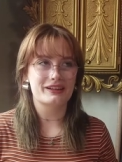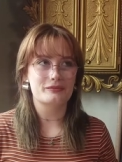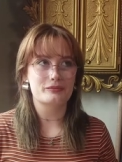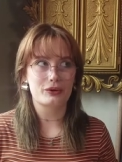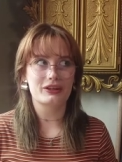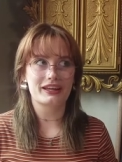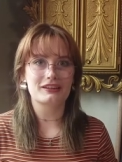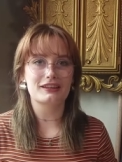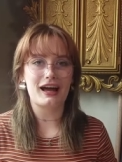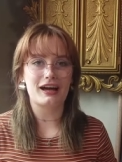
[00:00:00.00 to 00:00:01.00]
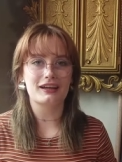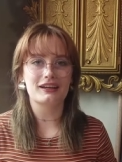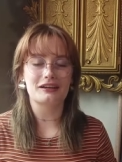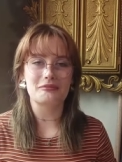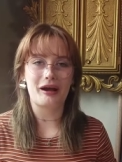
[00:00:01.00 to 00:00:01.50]
more like a lot
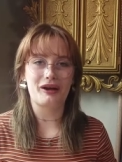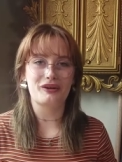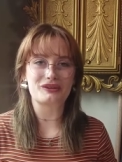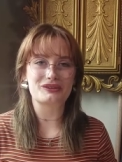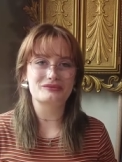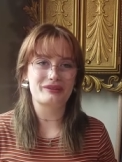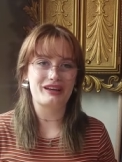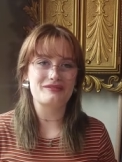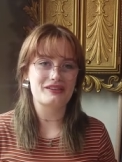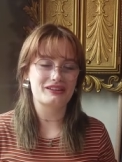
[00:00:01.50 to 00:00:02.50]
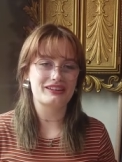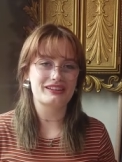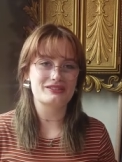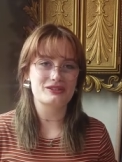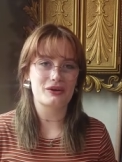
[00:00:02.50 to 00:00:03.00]
about my
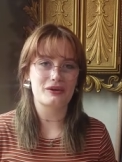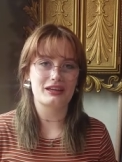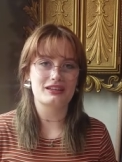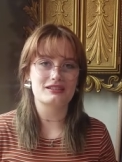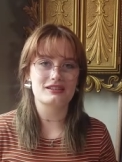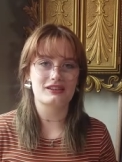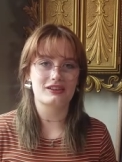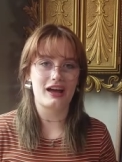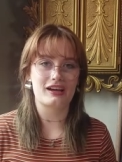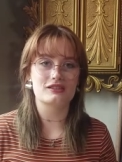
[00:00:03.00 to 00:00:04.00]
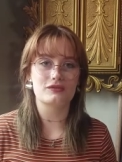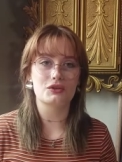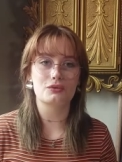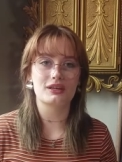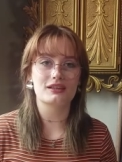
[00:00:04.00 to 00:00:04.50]
feelings going into the last
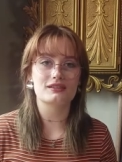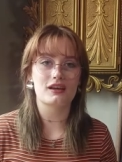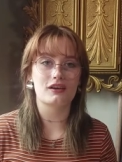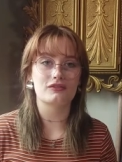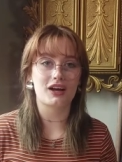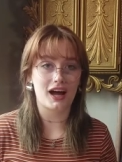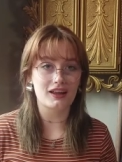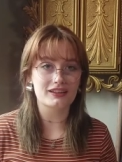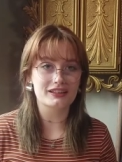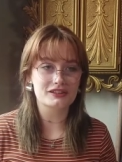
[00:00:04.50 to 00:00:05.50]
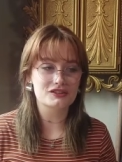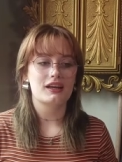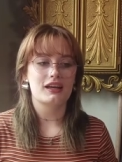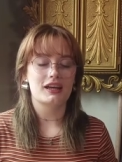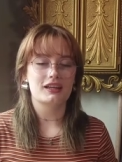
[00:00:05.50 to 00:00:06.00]
few weeks of college.
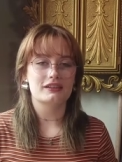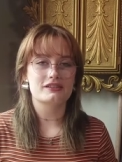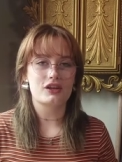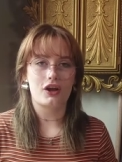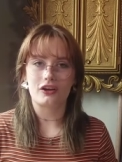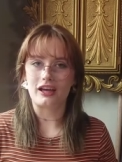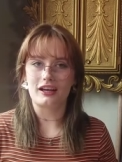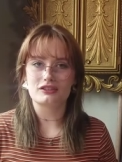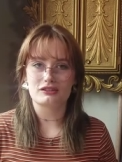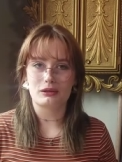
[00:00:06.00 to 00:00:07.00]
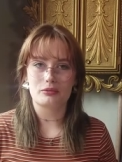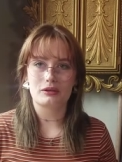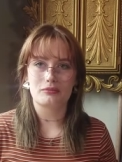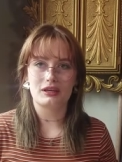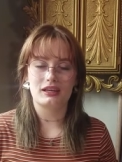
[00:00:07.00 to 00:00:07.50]
It's all catching up
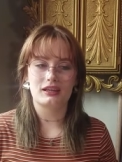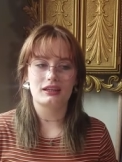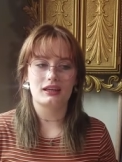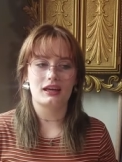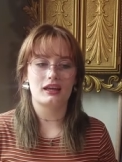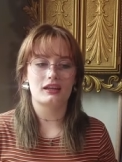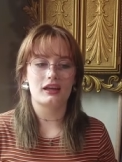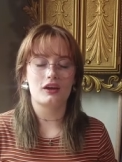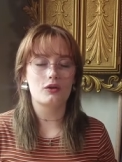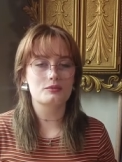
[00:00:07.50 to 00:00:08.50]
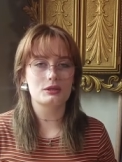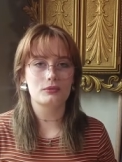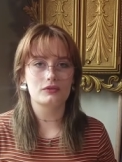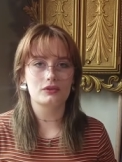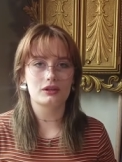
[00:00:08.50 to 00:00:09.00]
with me and I hope some
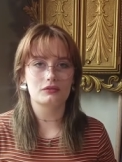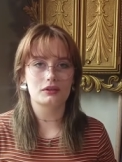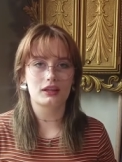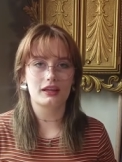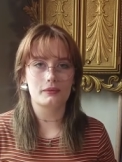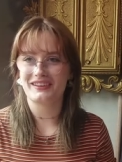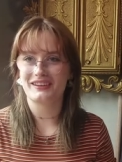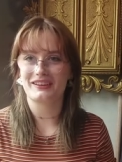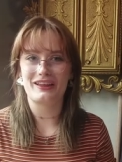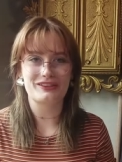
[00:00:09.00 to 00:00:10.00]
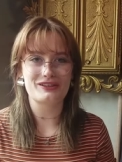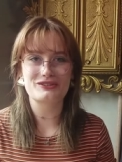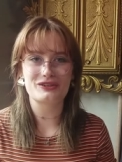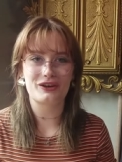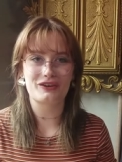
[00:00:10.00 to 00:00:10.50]
of you can relate. Let this
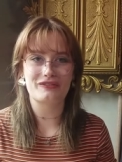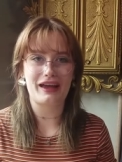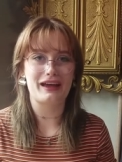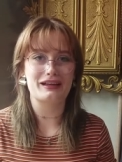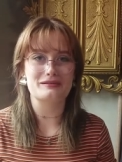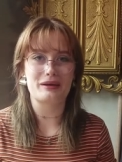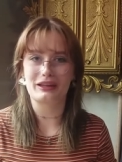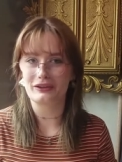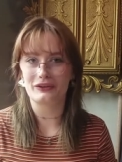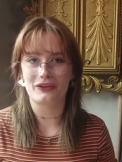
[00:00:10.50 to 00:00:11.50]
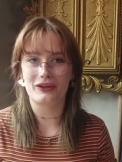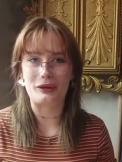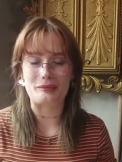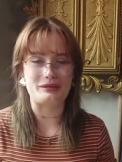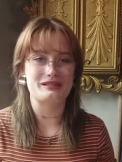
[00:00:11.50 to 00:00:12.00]
serve as my little
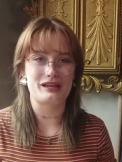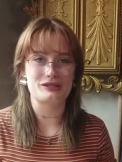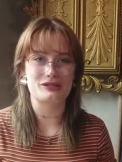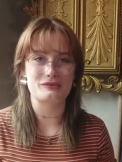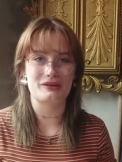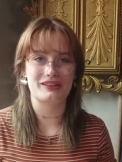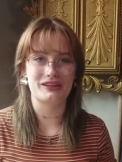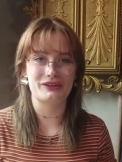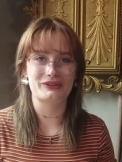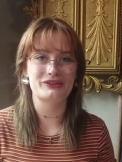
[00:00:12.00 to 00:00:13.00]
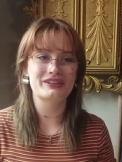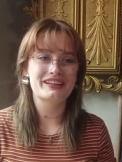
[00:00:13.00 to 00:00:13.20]
therapy session with you.